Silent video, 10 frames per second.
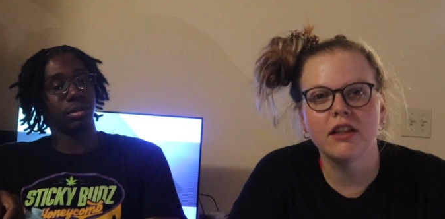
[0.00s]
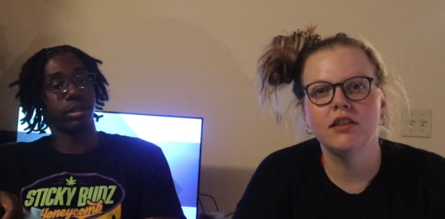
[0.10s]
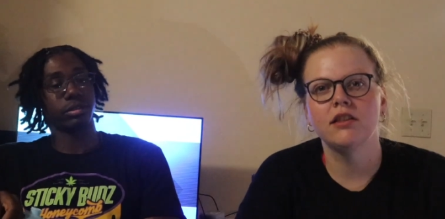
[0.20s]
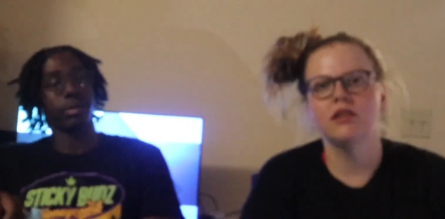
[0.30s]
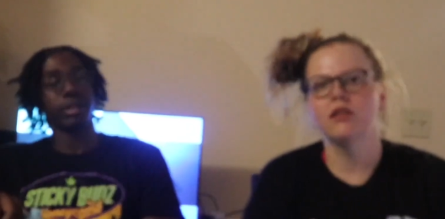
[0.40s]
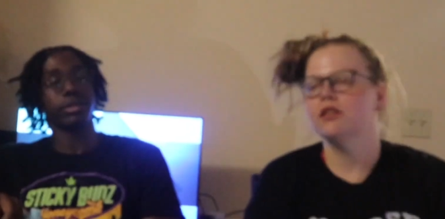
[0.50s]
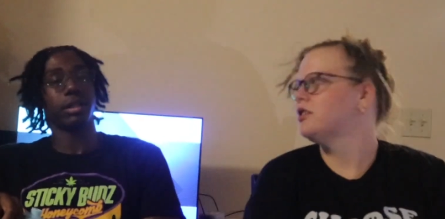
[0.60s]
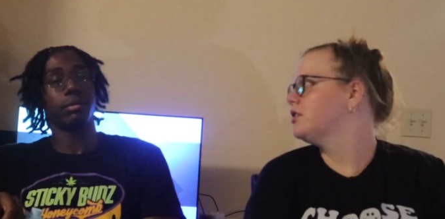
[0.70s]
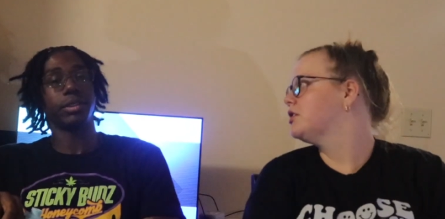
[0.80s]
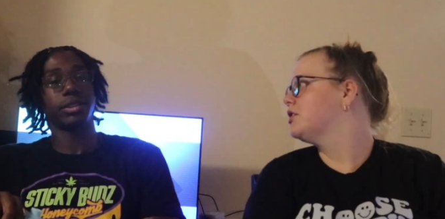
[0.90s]
Speaker 1: That's why I
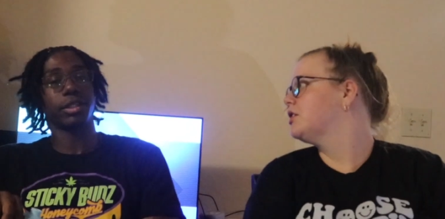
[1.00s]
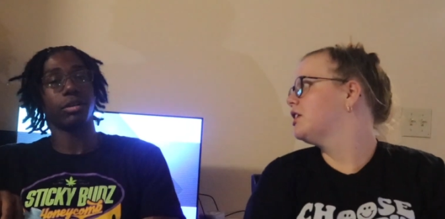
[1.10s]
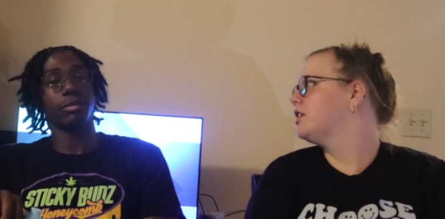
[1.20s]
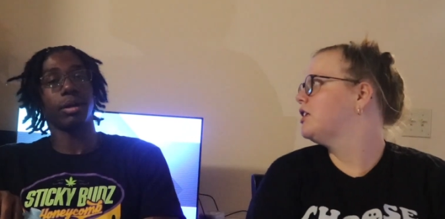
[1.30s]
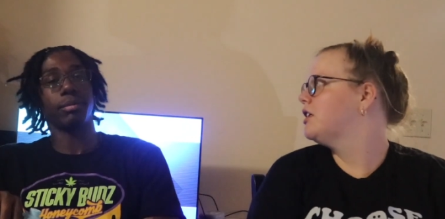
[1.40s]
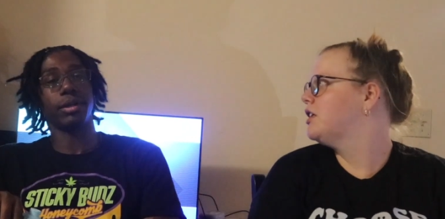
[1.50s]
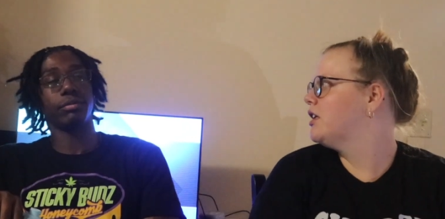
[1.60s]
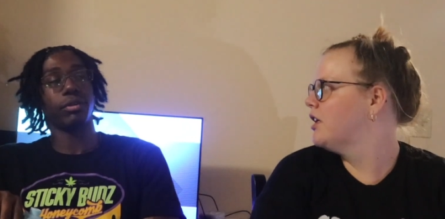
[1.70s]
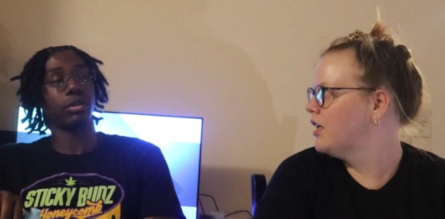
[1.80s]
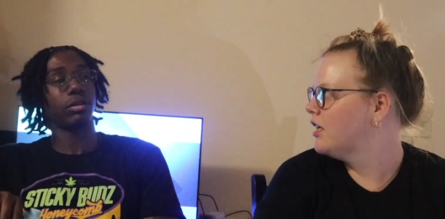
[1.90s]
said I'm insecure about being a
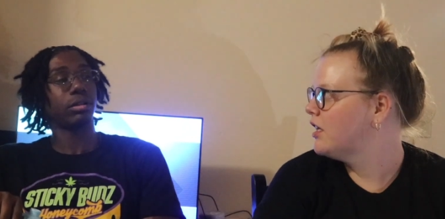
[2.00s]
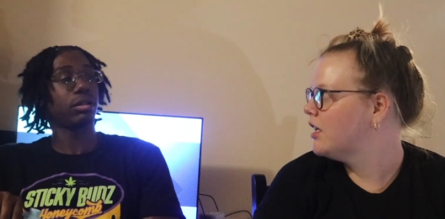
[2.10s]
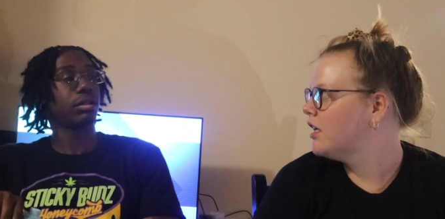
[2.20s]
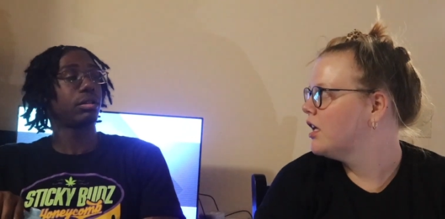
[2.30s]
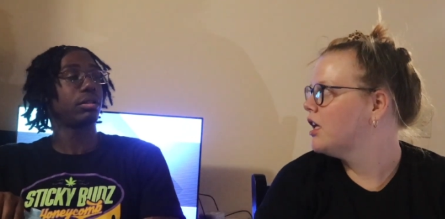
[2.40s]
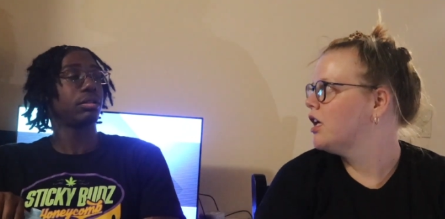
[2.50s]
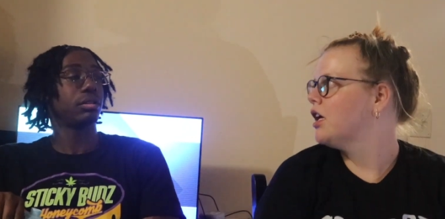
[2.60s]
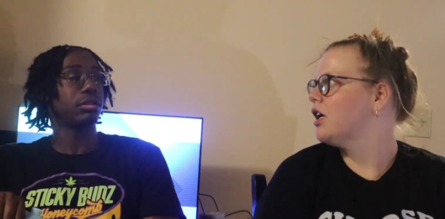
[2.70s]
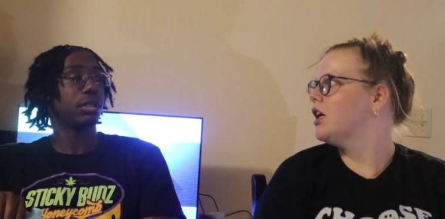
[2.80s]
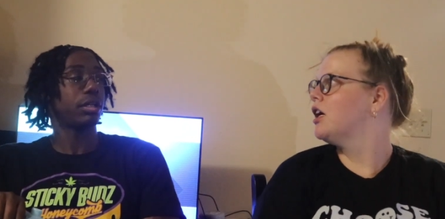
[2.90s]
father.
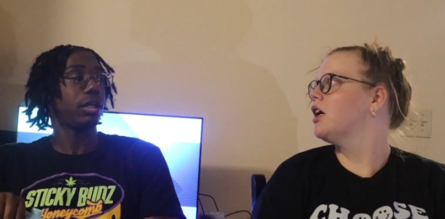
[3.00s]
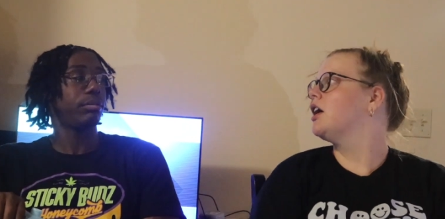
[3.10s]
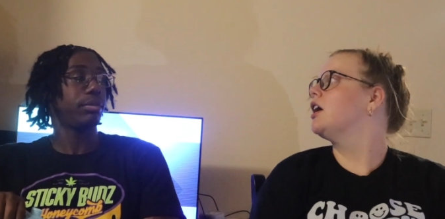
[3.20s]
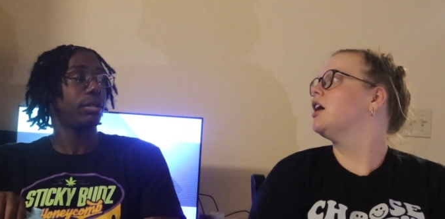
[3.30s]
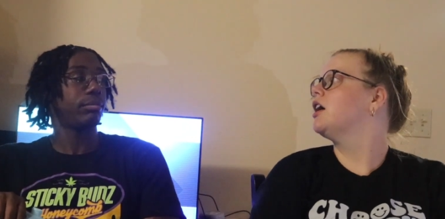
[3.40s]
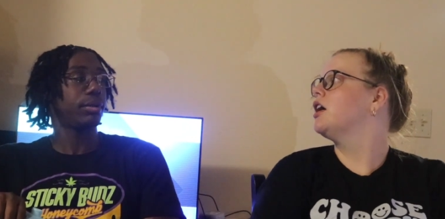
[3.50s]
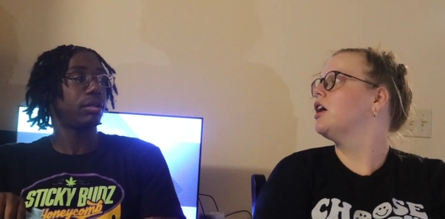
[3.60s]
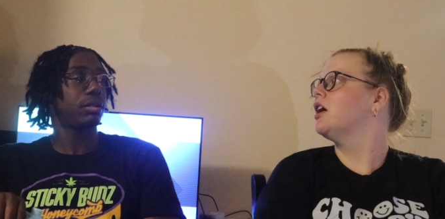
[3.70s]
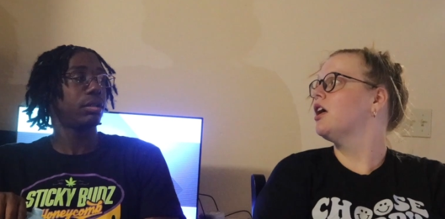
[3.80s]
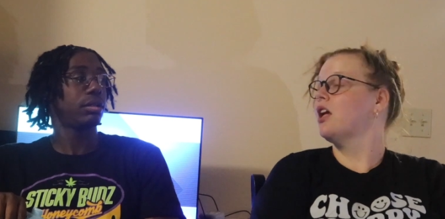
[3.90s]
Speaker 2: Because I hate being a
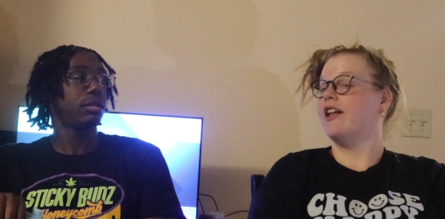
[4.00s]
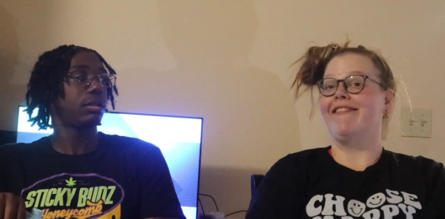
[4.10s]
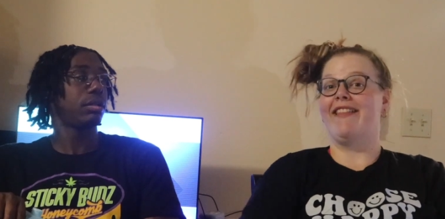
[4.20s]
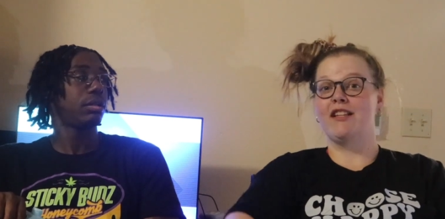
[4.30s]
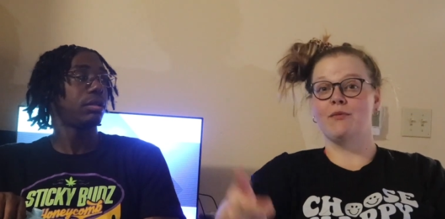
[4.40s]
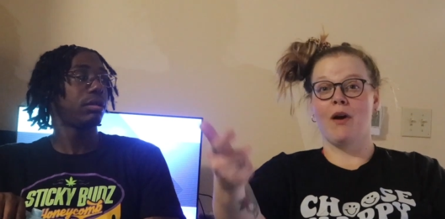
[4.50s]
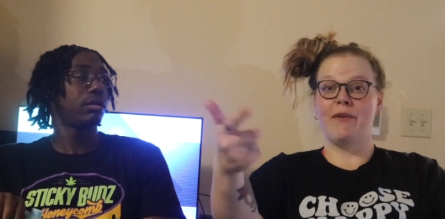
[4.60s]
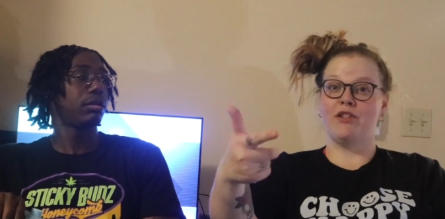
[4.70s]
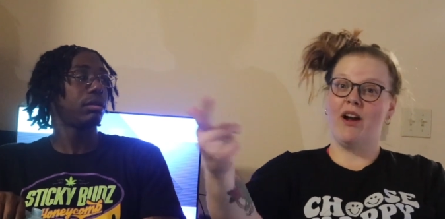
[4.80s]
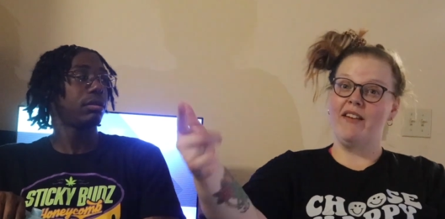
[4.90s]
parent. And that's why
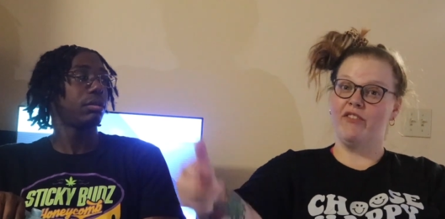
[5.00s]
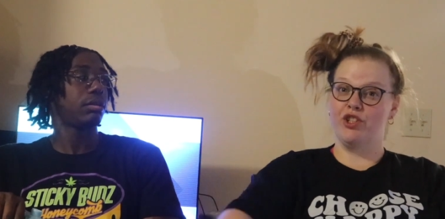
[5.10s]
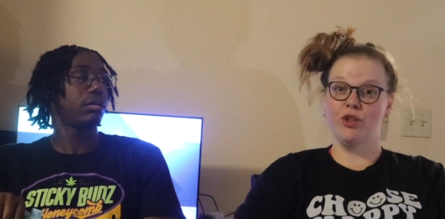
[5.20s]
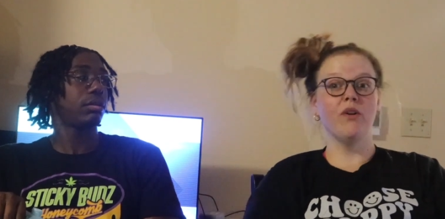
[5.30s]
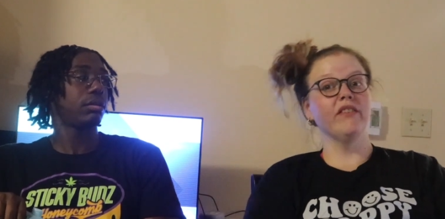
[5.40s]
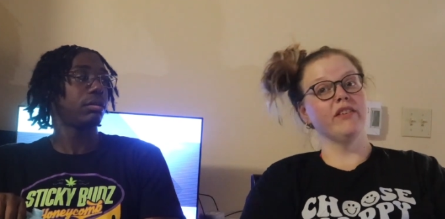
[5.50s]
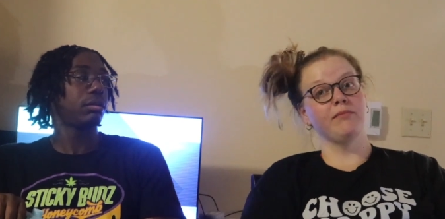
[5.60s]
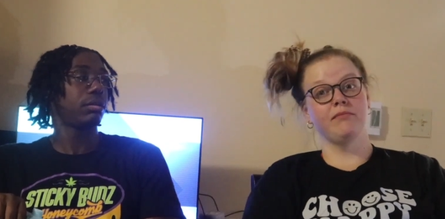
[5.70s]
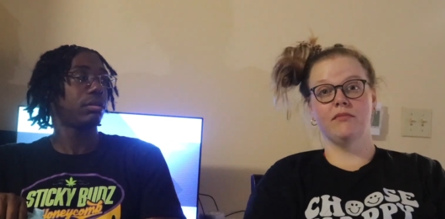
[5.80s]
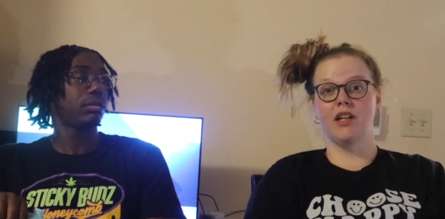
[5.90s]
we tried for two of
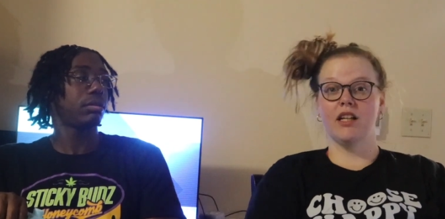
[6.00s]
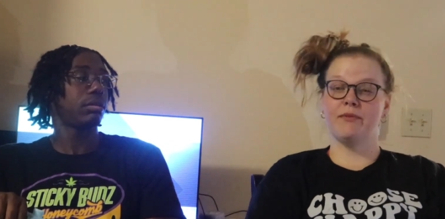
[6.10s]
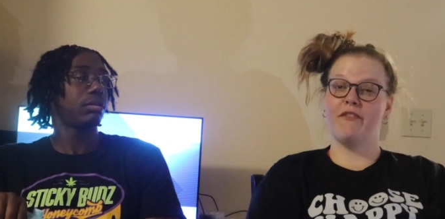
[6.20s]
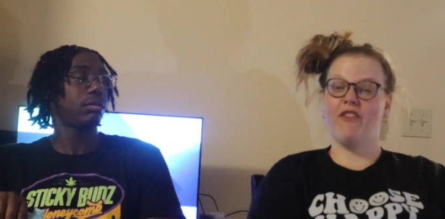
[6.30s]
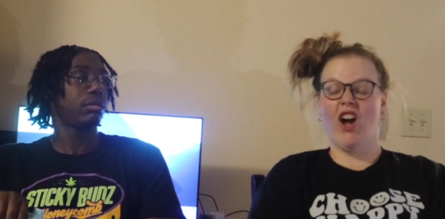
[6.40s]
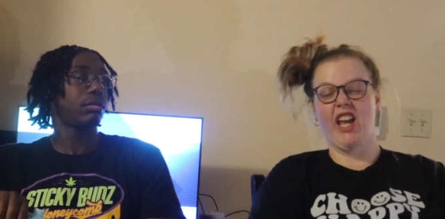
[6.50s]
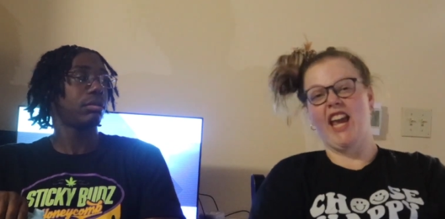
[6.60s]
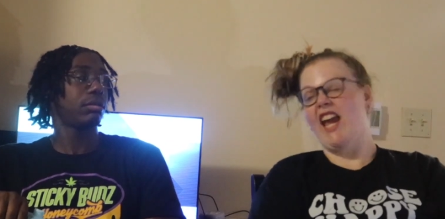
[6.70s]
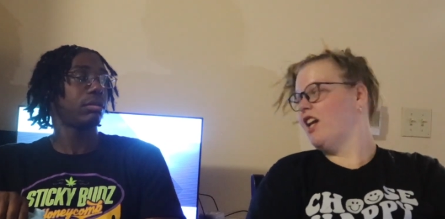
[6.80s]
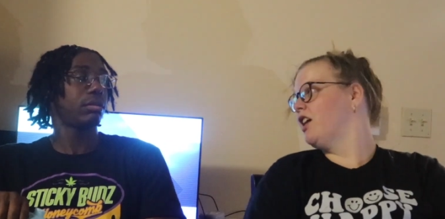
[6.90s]
them. Because we fucking
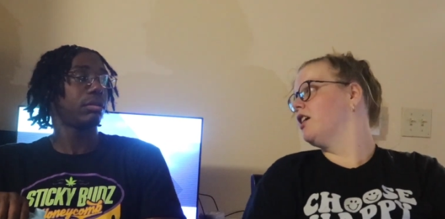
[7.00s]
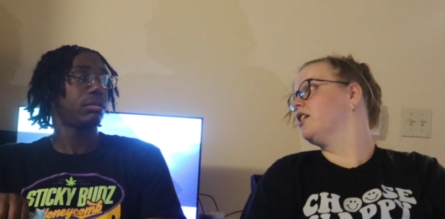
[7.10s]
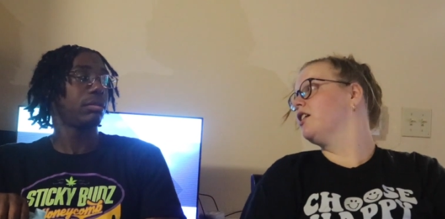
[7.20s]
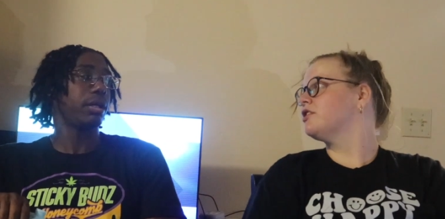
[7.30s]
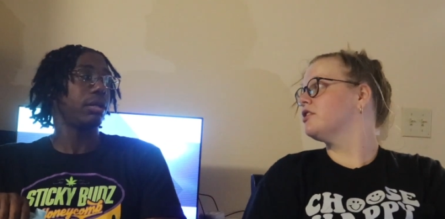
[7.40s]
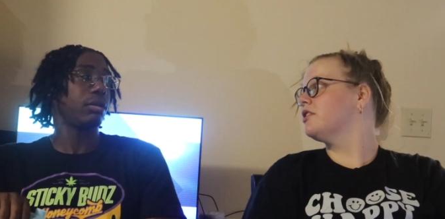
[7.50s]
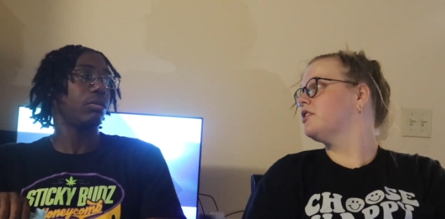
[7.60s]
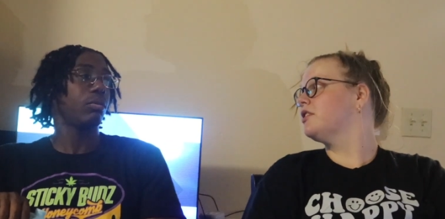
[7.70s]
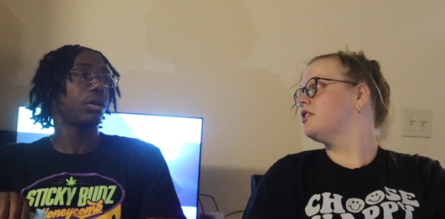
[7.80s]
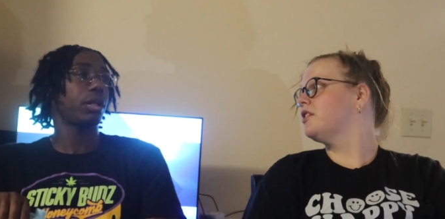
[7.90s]
hate
Speaker 1: it. Why I go to
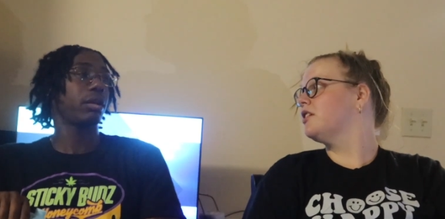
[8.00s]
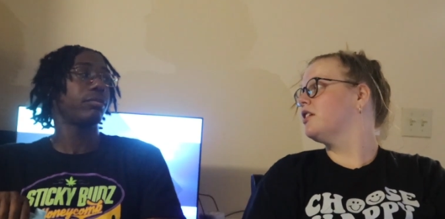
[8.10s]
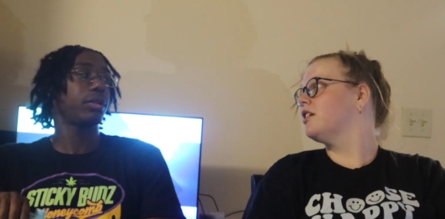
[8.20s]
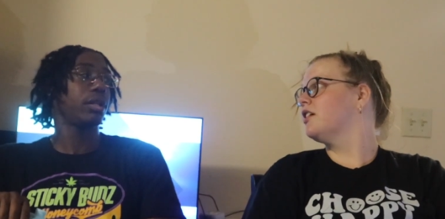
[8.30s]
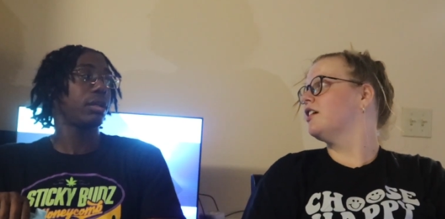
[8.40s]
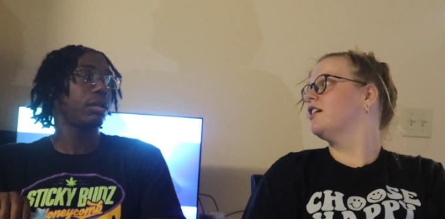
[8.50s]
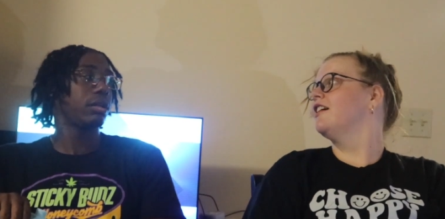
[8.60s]
work every day.